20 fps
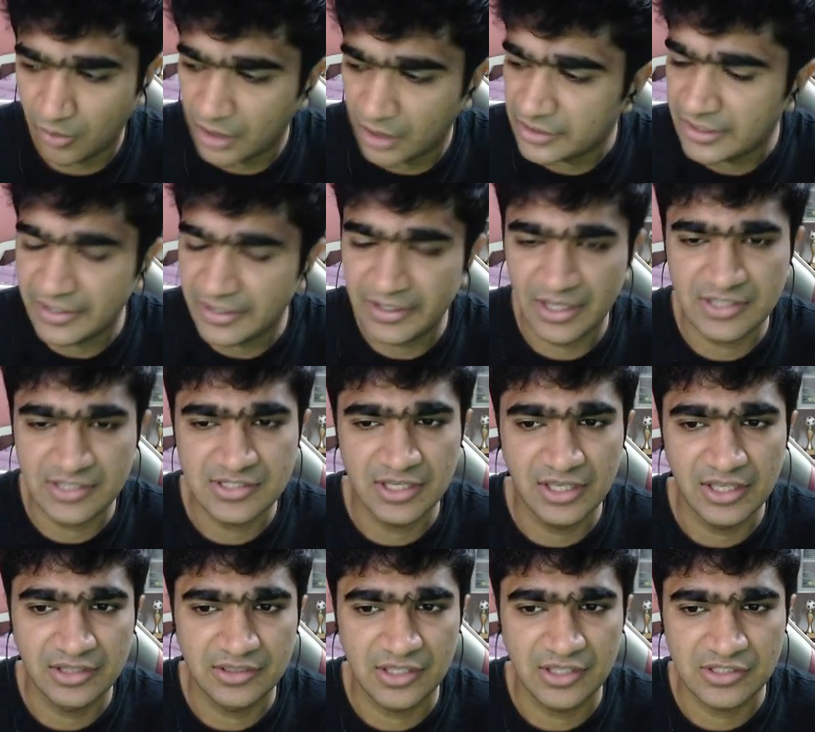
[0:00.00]
he does
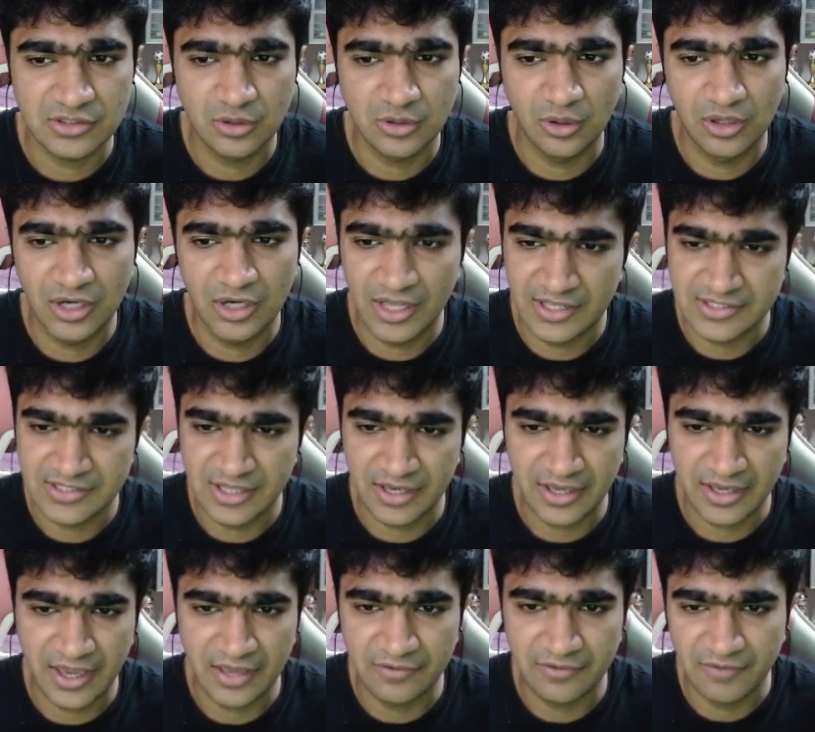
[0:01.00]
in this goal is
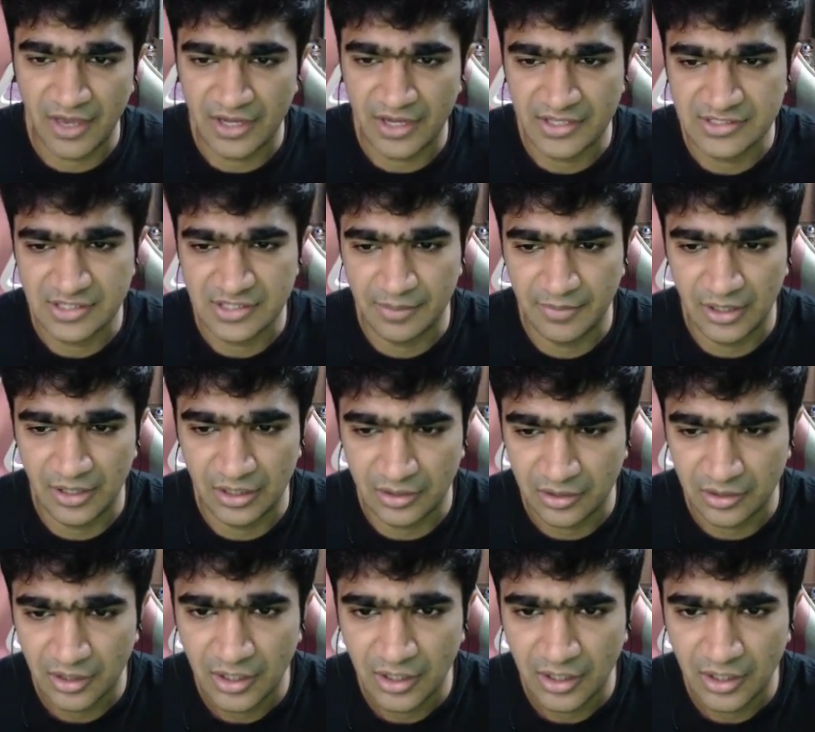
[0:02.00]
again very similar.